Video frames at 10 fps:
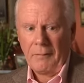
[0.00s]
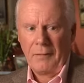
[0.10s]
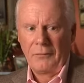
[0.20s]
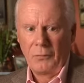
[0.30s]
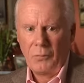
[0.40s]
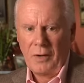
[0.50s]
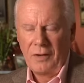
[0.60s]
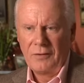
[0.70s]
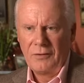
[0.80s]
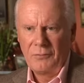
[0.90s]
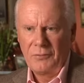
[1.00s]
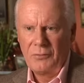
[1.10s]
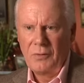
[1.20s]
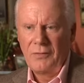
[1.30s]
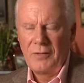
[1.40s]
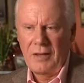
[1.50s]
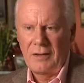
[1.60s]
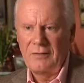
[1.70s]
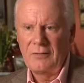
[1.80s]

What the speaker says: I said, "Why on earth would you want that?"